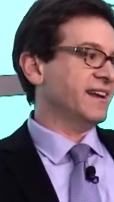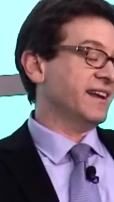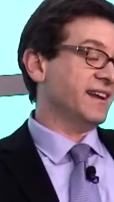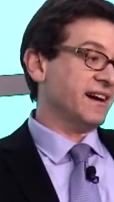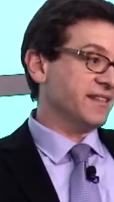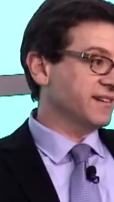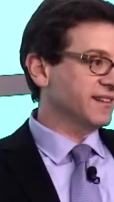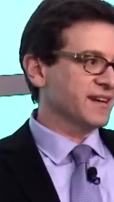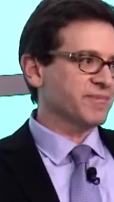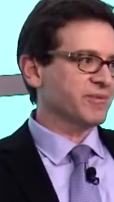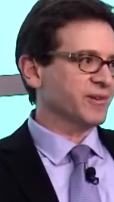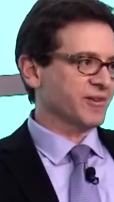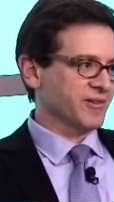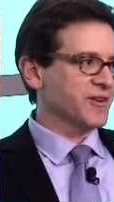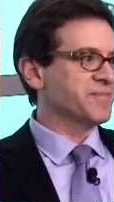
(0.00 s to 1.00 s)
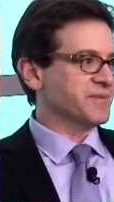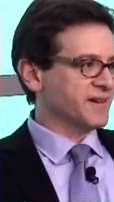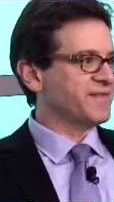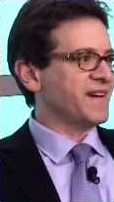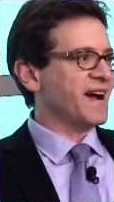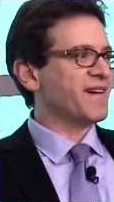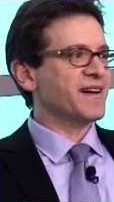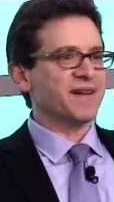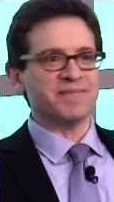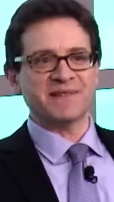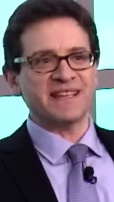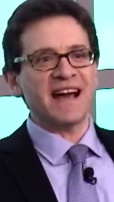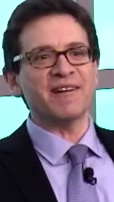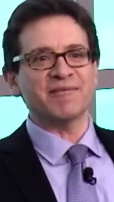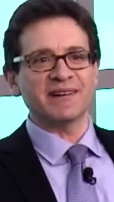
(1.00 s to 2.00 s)
other liberal groups are very
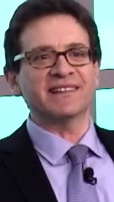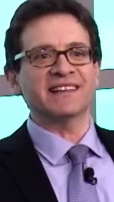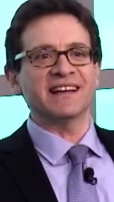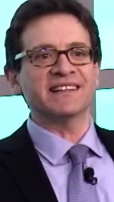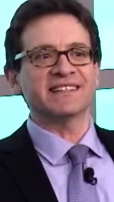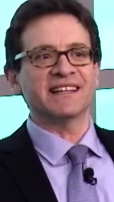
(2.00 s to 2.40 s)
upset with this.